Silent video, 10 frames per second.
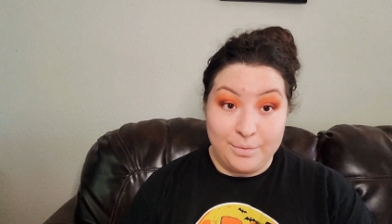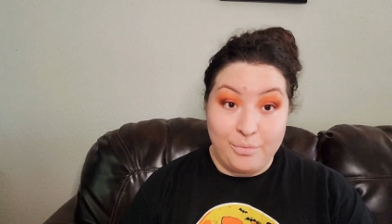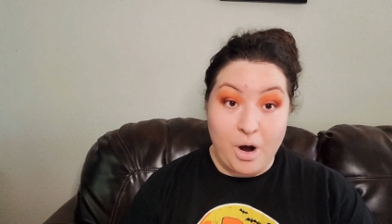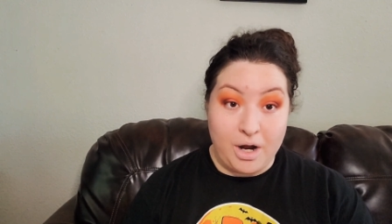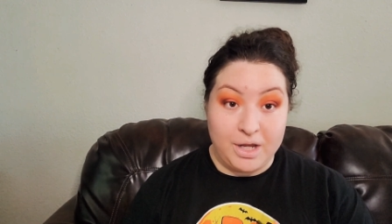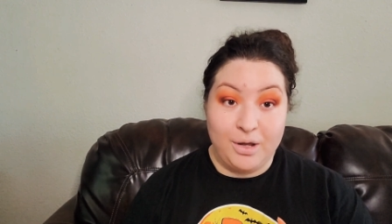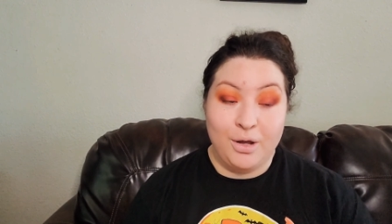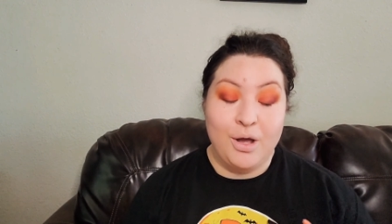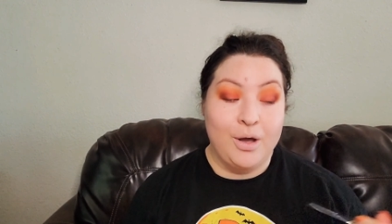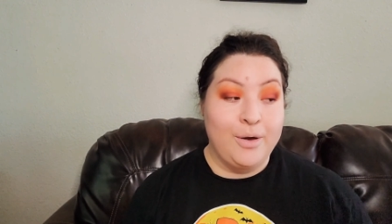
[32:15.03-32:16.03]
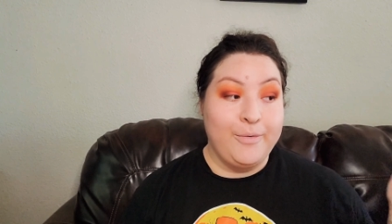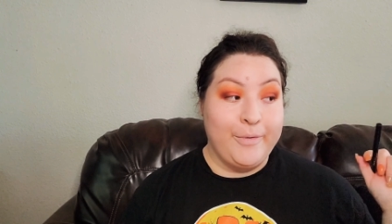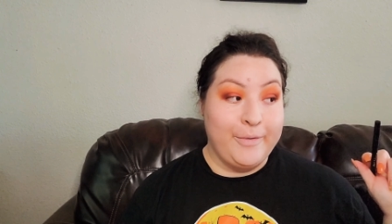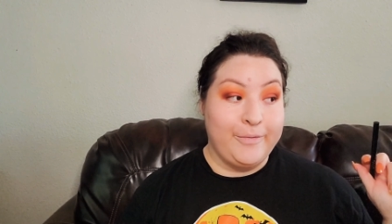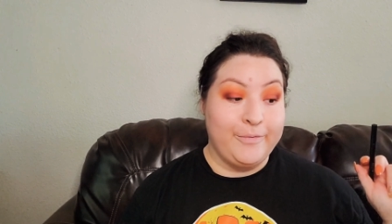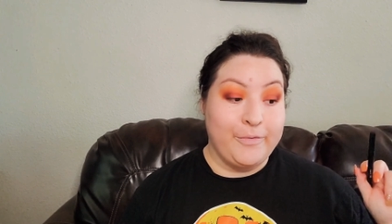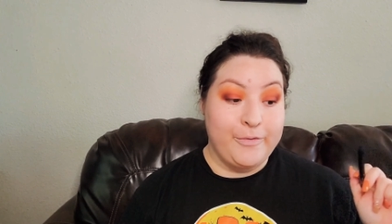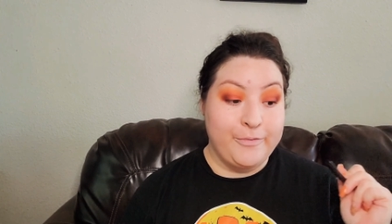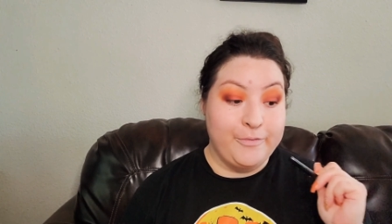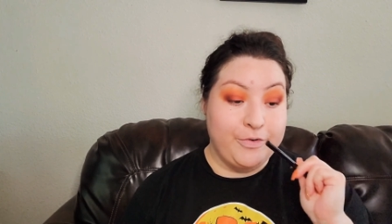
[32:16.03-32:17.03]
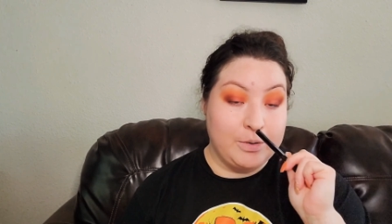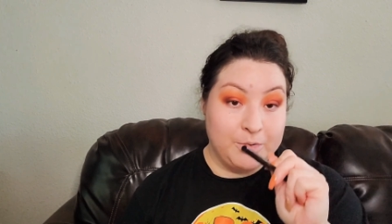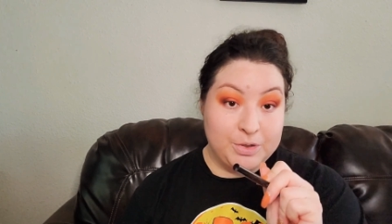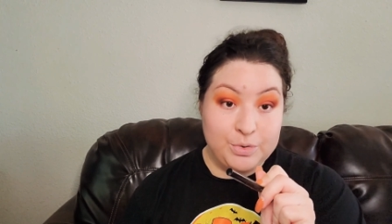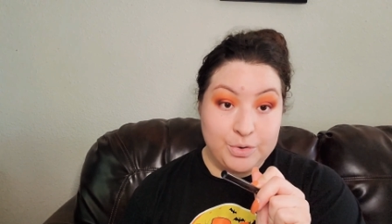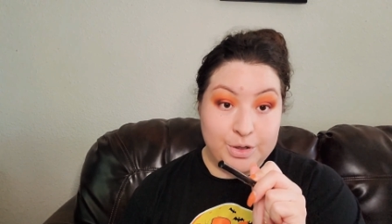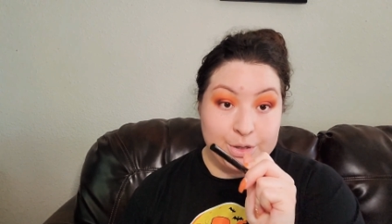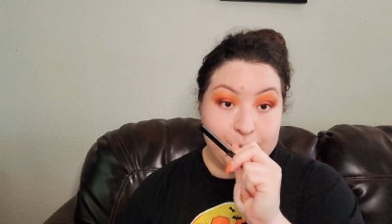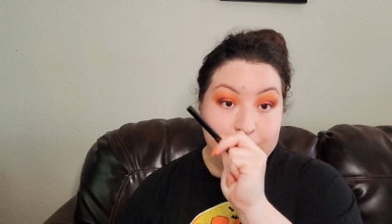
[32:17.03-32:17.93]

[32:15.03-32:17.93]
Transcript: walking from the door